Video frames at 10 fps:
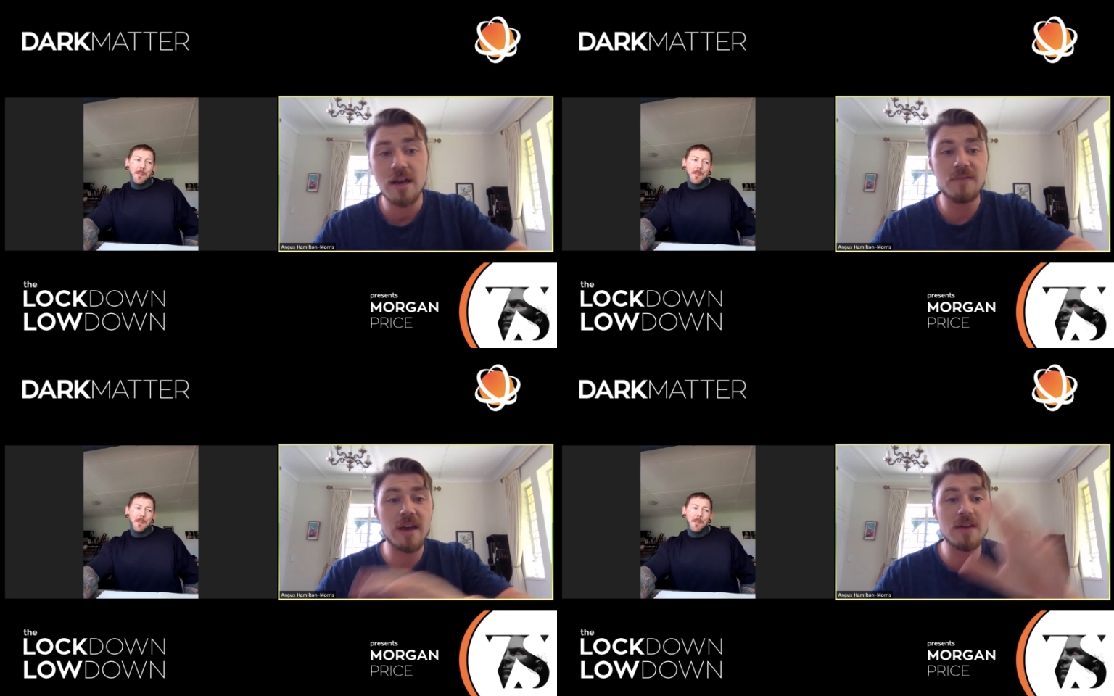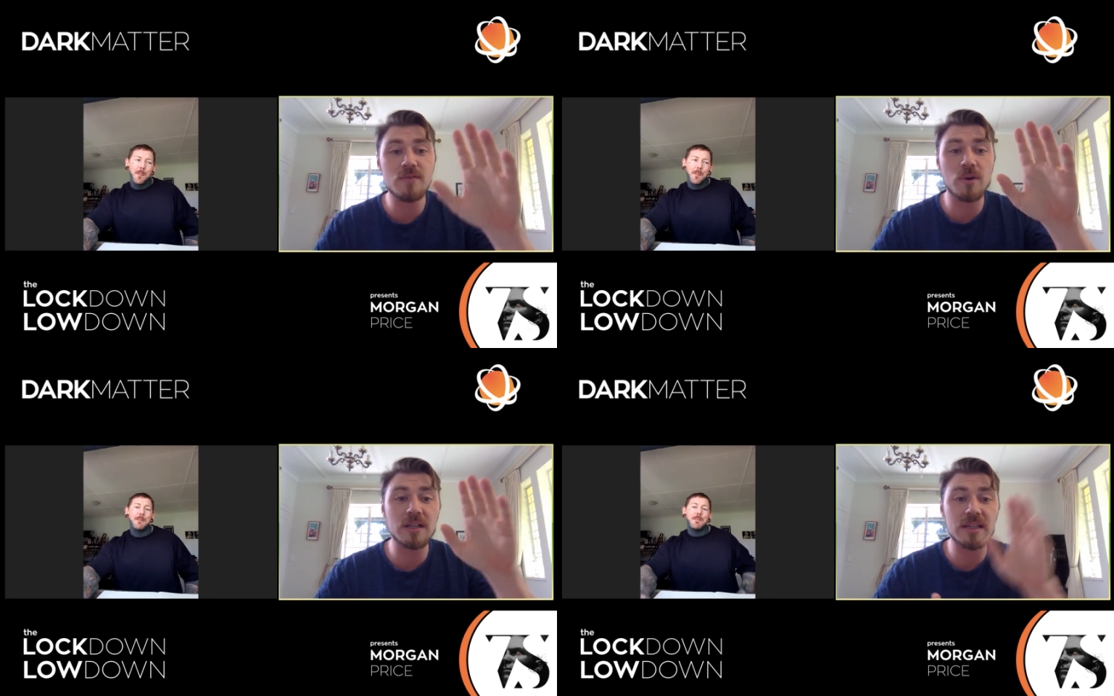For
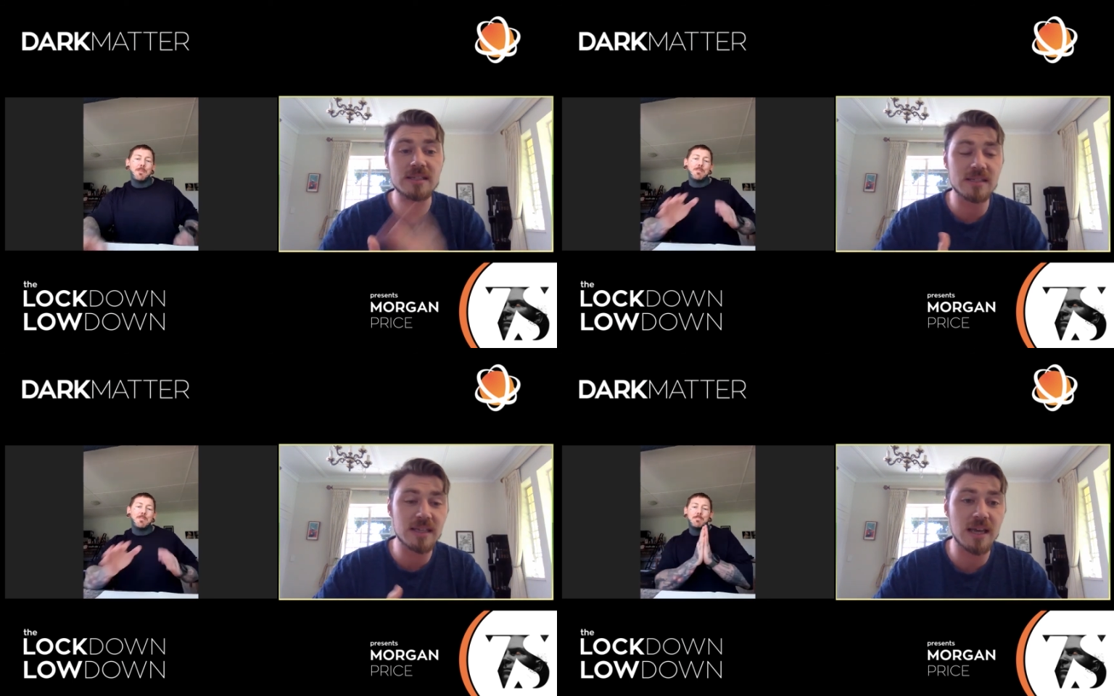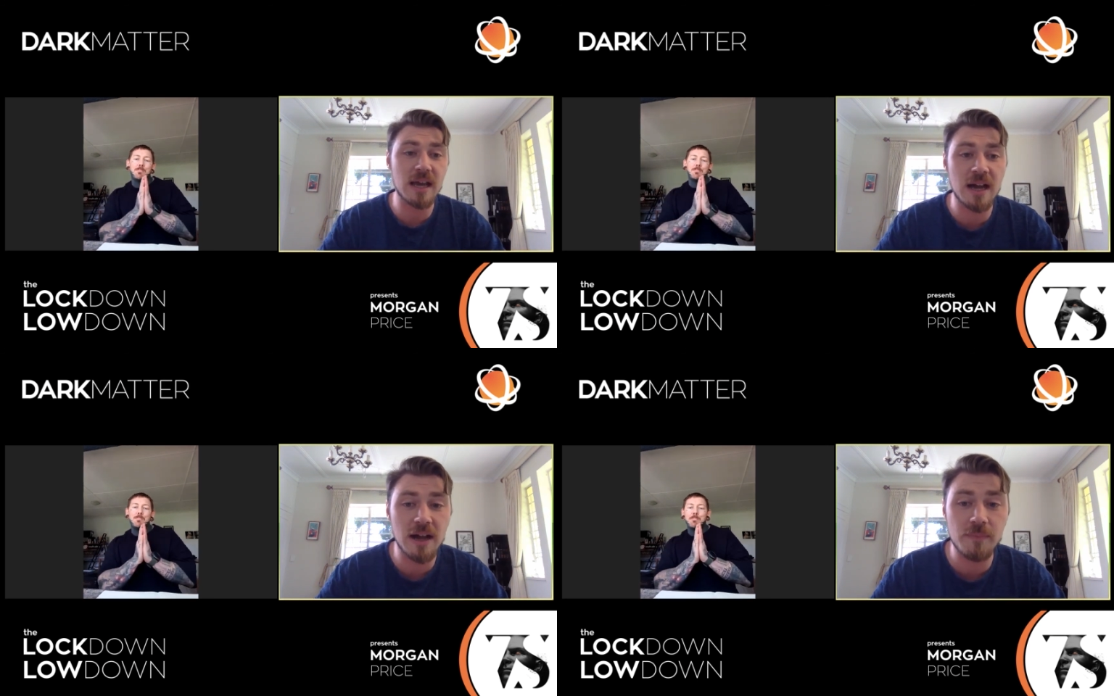everyone listening,
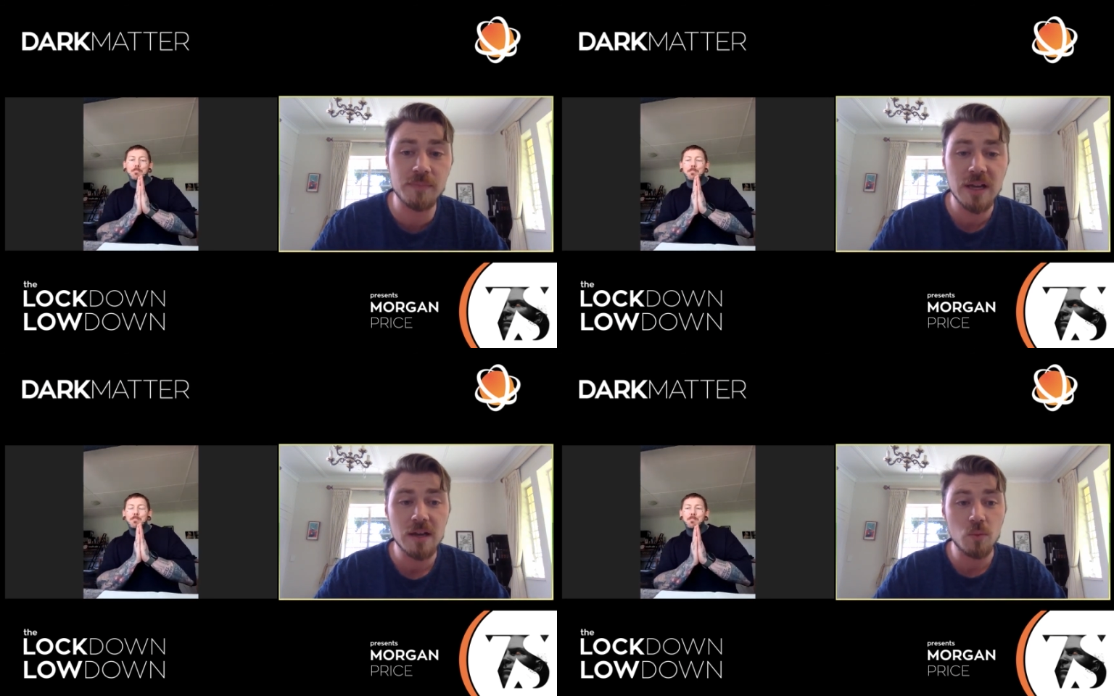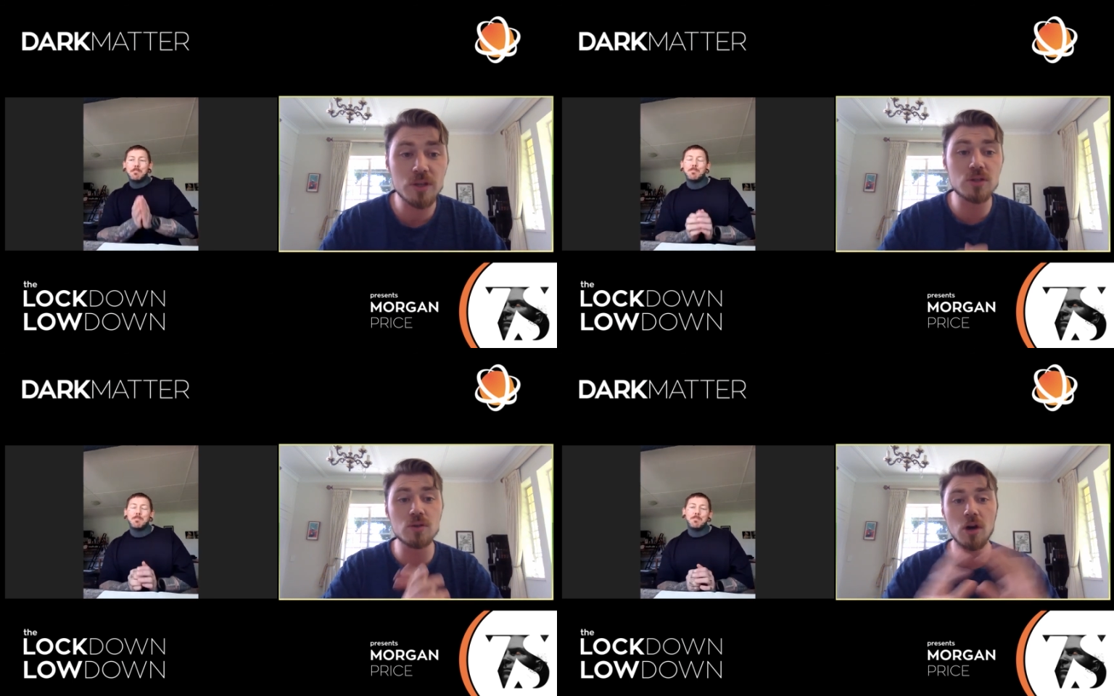we
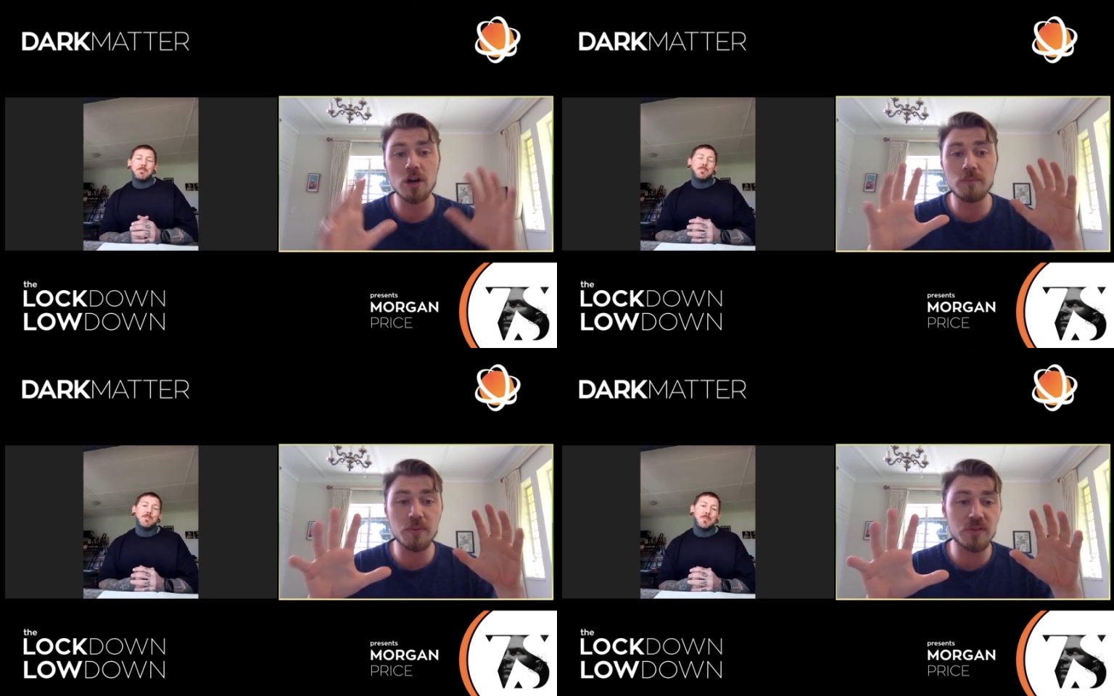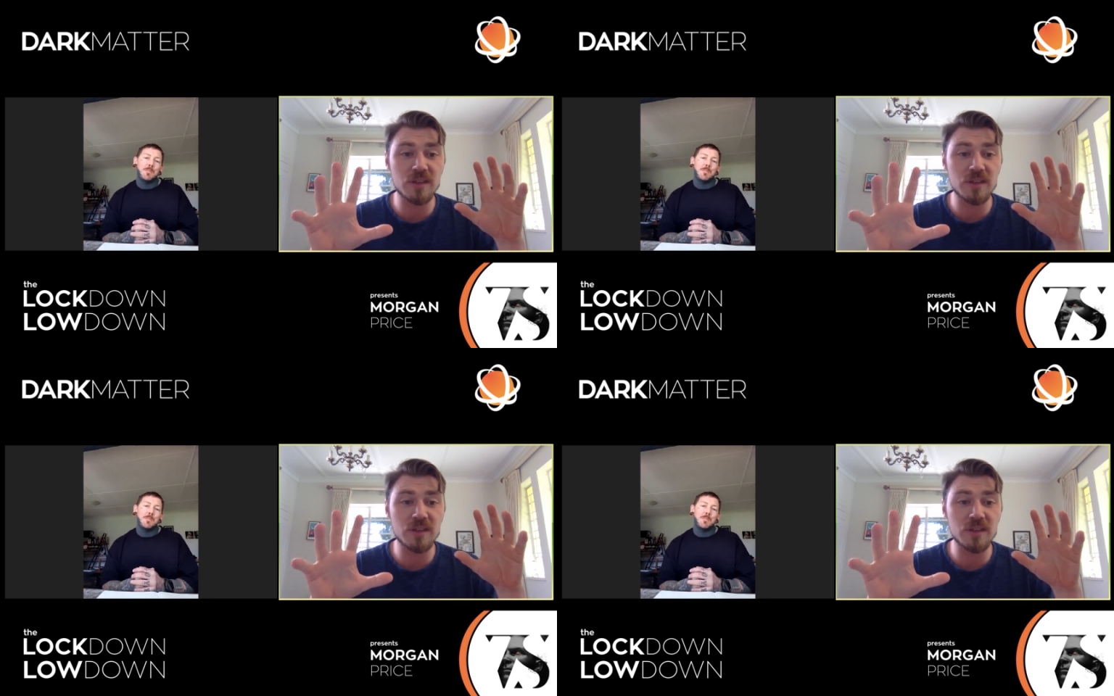do hope